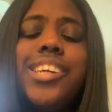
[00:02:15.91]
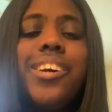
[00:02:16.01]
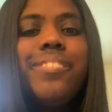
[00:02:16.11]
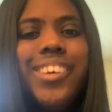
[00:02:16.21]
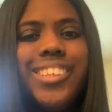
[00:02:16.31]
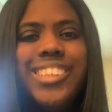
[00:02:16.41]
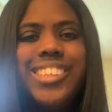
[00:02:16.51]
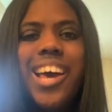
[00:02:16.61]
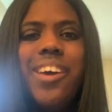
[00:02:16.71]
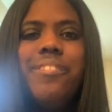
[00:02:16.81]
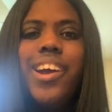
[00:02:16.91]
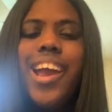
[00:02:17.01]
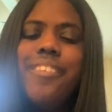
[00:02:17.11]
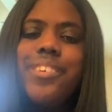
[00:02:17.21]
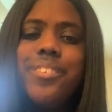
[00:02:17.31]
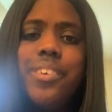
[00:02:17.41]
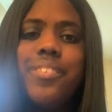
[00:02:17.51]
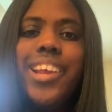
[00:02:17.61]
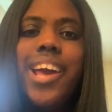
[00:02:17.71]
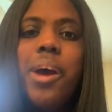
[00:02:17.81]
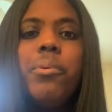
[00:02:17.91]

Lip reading: confusing time for everyone right now,